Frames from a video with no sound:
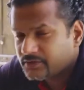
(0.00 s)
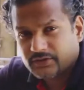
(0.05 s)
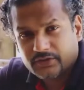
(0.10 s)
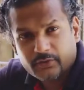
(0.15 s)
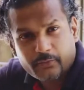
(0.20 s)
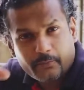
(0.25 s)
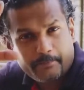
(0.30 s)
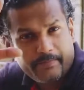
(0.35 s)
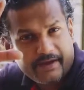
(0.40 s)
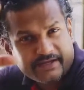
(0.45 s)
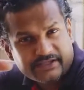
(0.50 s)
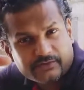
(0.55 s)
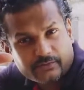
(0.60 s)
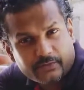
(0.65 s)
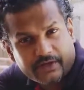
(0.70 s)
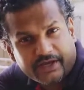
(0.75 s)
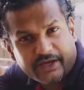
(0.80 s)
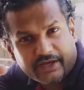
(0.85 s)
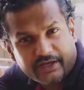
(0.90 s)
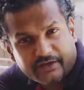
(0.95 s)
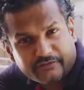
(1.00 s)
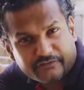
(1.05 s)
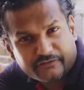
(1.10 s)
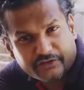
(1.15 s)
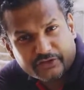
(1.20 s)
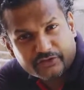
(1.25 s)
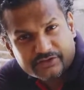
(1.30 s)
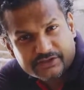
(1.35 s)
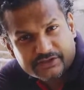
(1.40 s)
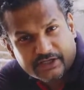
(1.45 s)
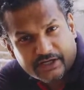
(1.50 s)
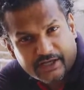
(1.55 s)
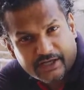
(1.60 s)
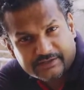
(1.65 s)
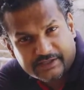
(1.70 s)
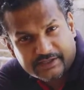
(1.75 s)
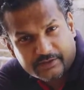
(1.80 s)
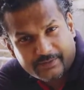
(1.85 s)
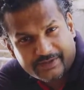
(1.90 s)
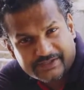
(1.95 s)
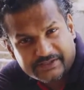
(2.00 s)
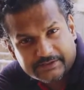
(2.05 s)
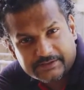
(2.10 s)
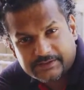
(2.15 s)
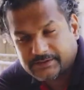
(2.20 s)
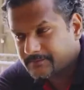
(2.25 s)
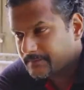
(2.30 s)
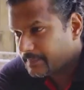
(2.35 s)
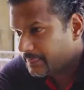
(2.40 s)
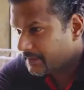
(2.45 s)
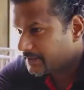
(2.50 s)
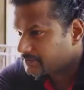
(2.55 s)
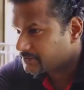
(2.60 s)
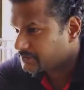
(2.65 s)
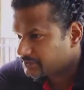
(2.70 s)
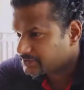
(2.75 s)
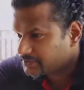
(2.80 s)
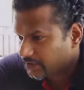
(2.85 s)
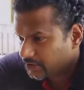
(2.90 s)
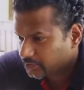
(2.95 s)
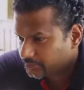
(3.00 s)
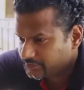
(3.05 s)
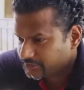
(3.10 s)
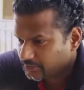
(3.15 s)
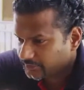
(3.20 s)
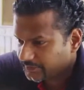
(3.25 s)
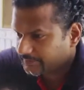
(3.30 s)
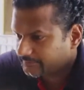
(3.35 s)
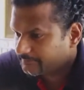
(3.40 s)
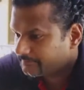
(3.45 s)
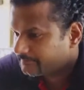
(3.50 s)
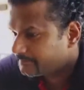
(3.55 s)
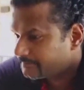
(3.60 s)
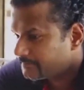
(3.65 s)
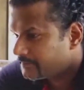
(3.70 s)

So the best way for you to start asking questions is to start observing.